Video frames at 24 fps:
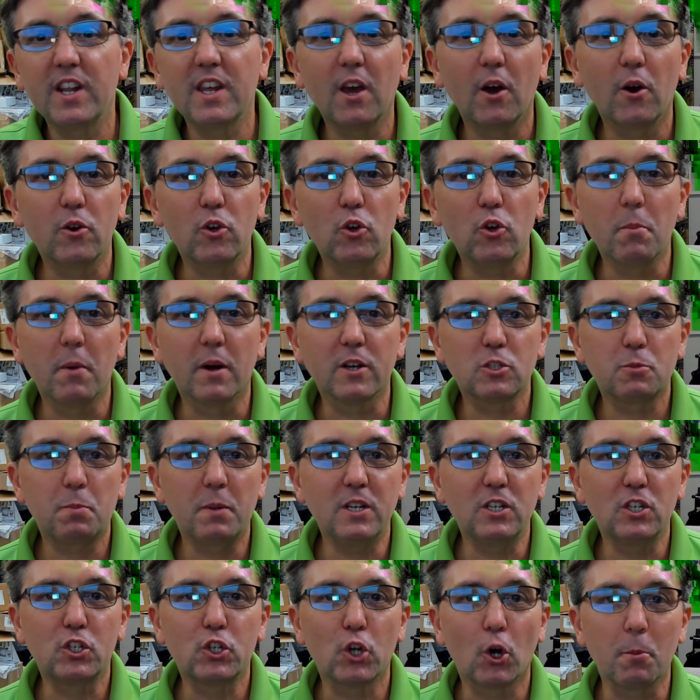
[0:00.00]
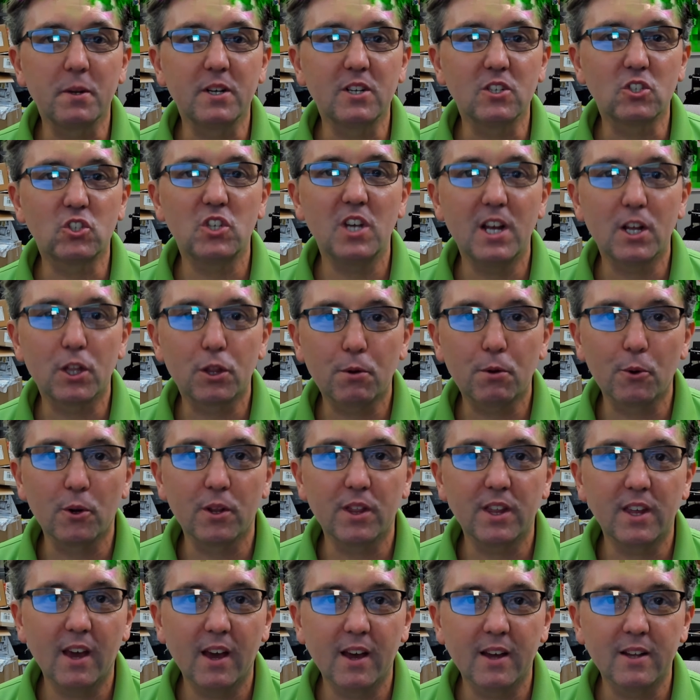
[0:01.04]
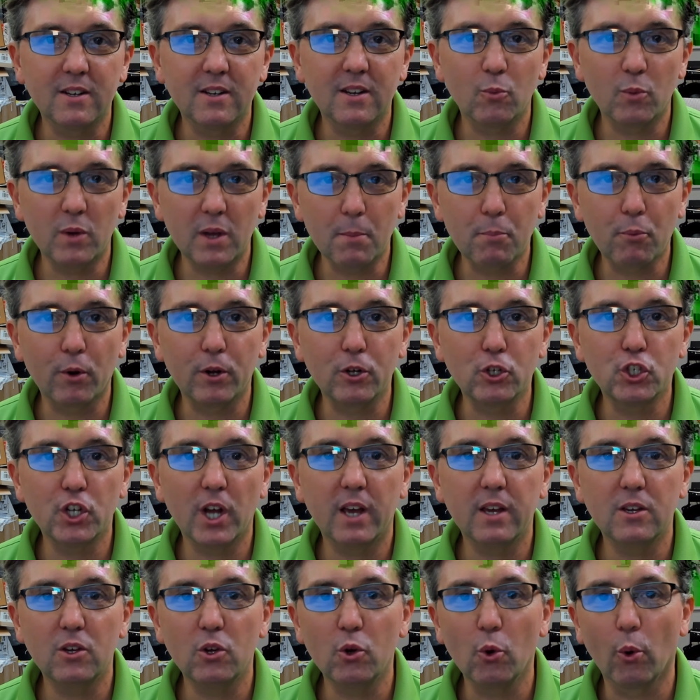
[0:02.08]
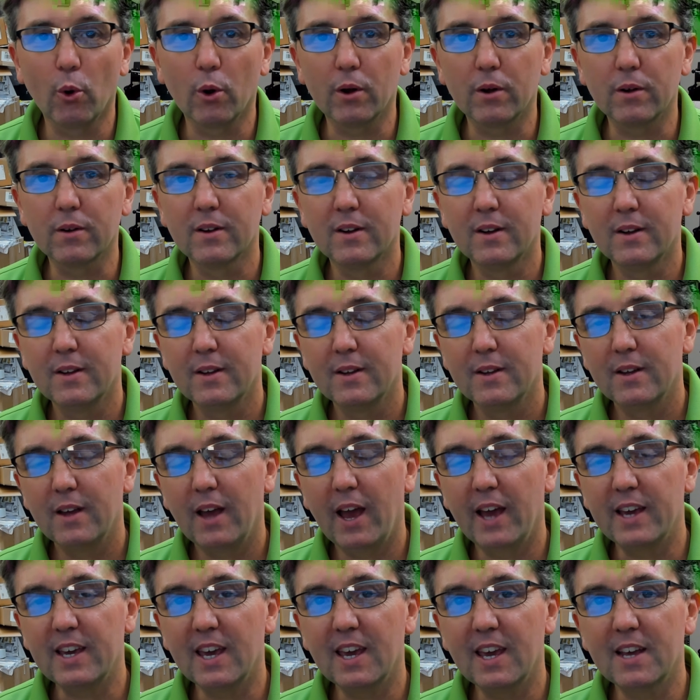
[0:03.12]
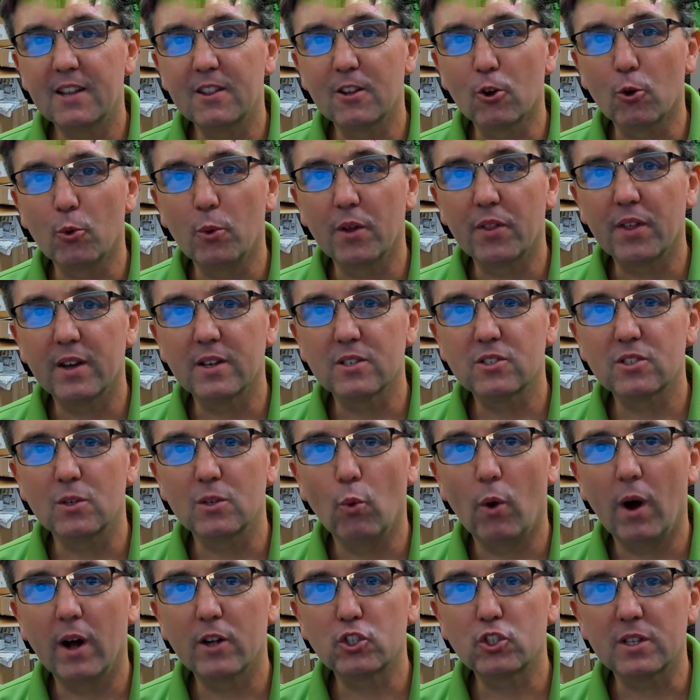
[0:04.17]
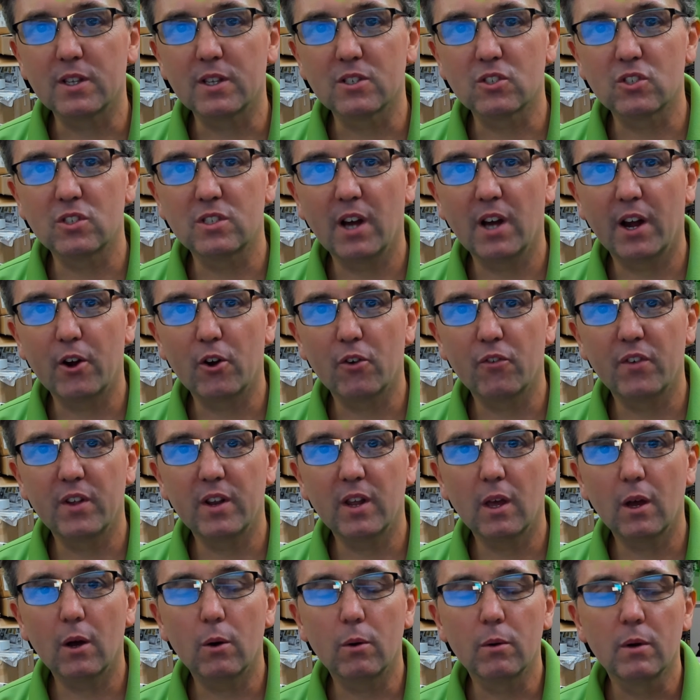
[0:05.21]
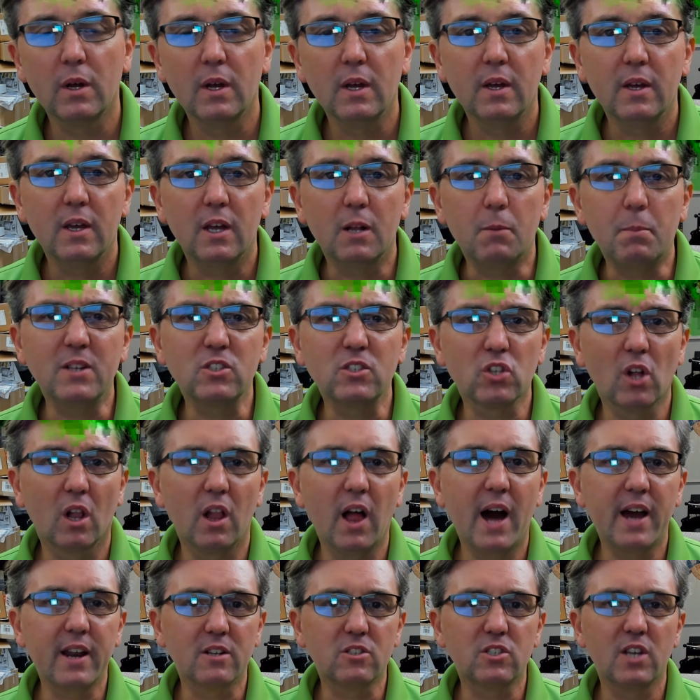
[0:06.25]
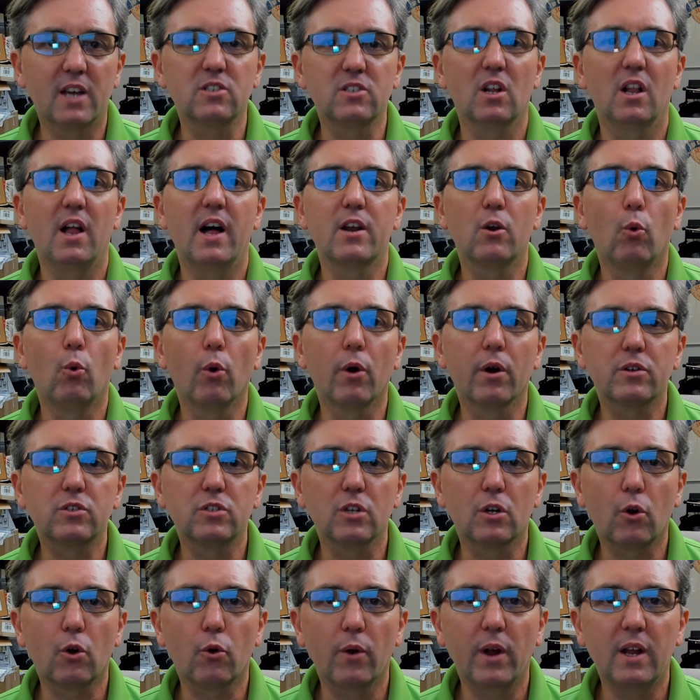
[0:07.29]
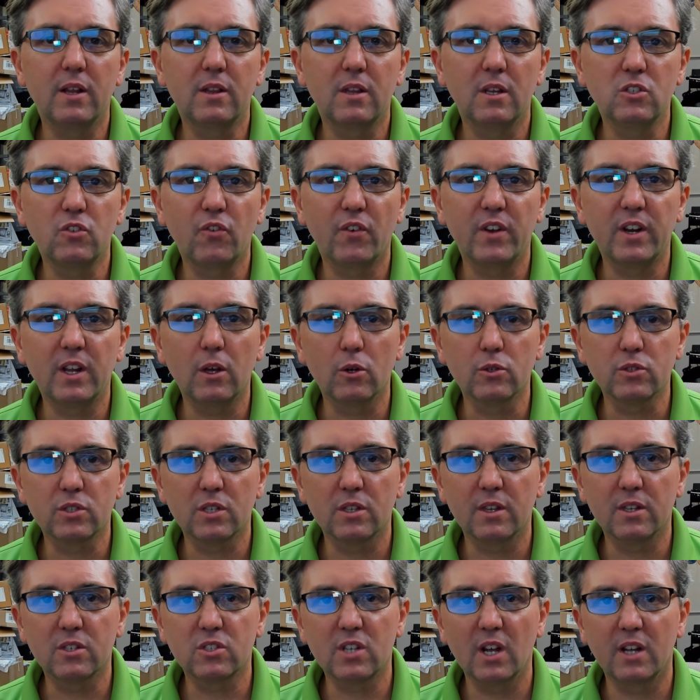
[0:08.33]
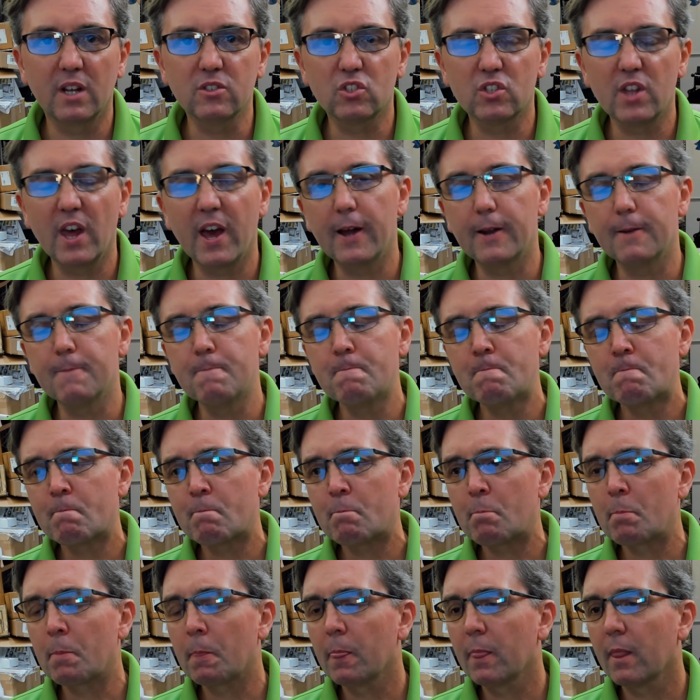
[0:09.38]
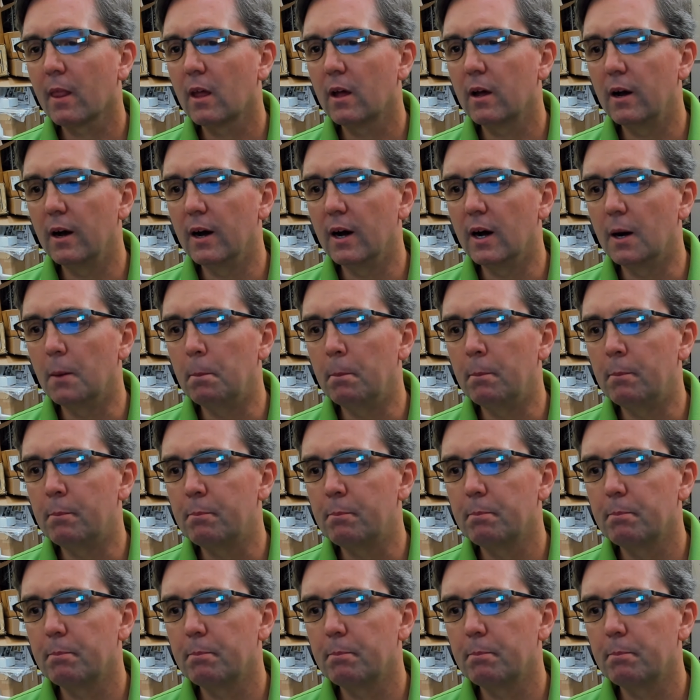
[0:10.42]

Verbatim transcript: you must be determined to see it through to the end, and we appreciate your hanging in there with us and watching this entire video. It means a lot. It takes a lot of work to create these videos in the sense that, um,